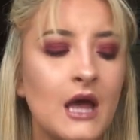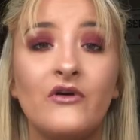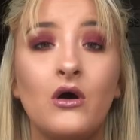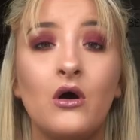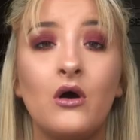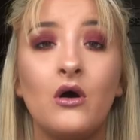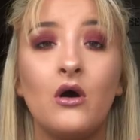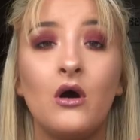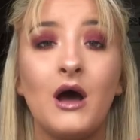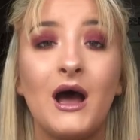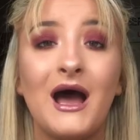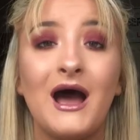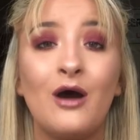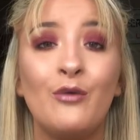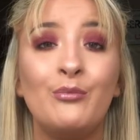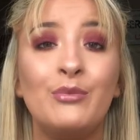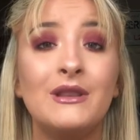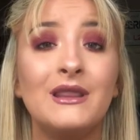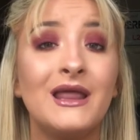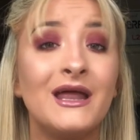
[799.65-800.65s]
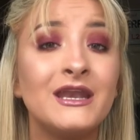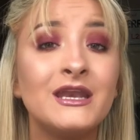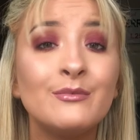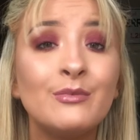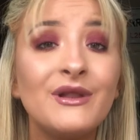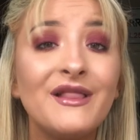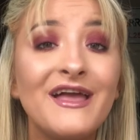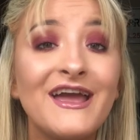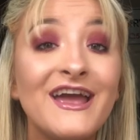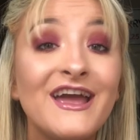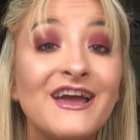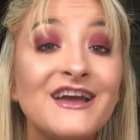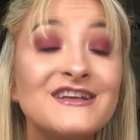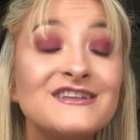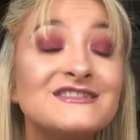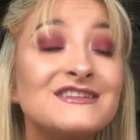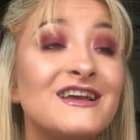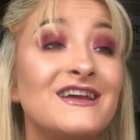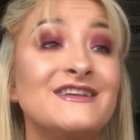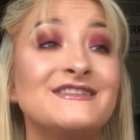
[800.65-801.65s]
For how blendable it
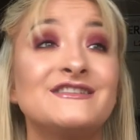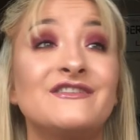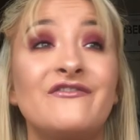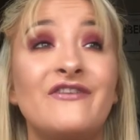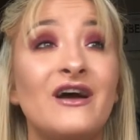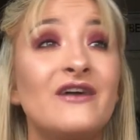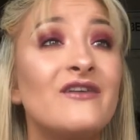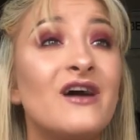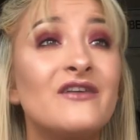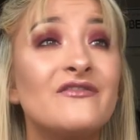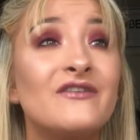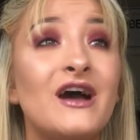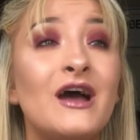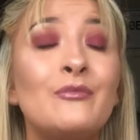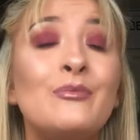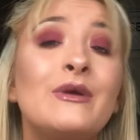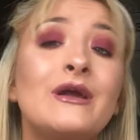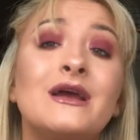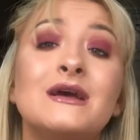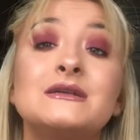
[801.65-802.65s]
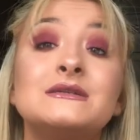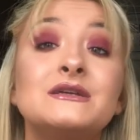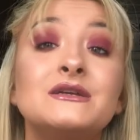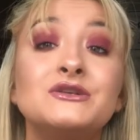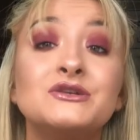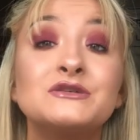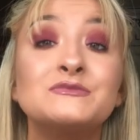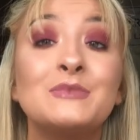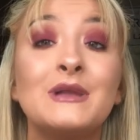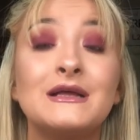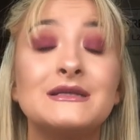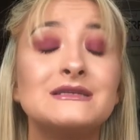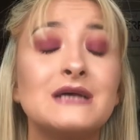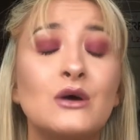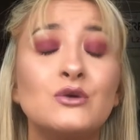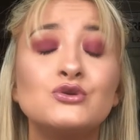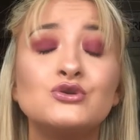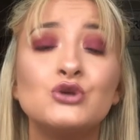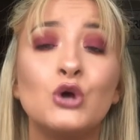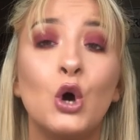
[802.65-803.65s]
is, it's a 5 out of 5 because it just blends
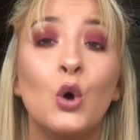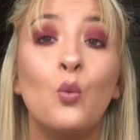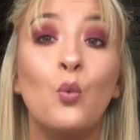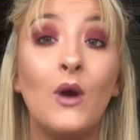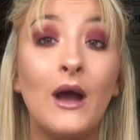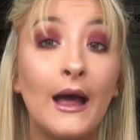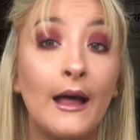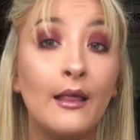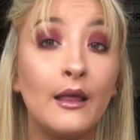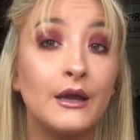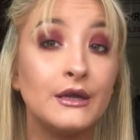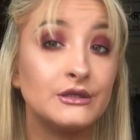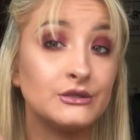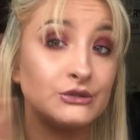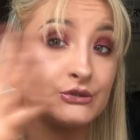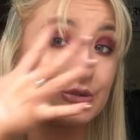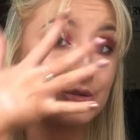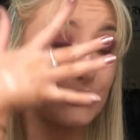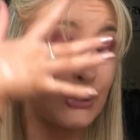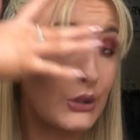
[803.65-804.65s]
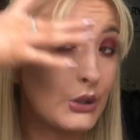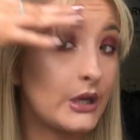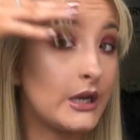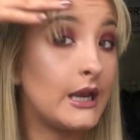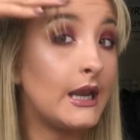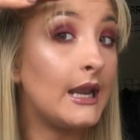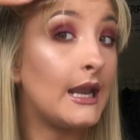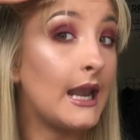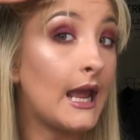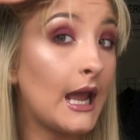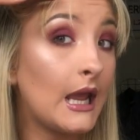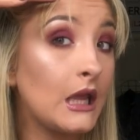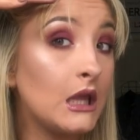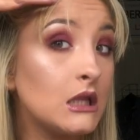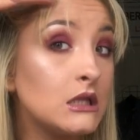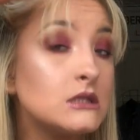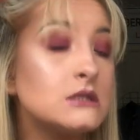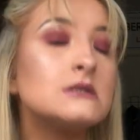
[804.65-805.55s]
out so well and so nice.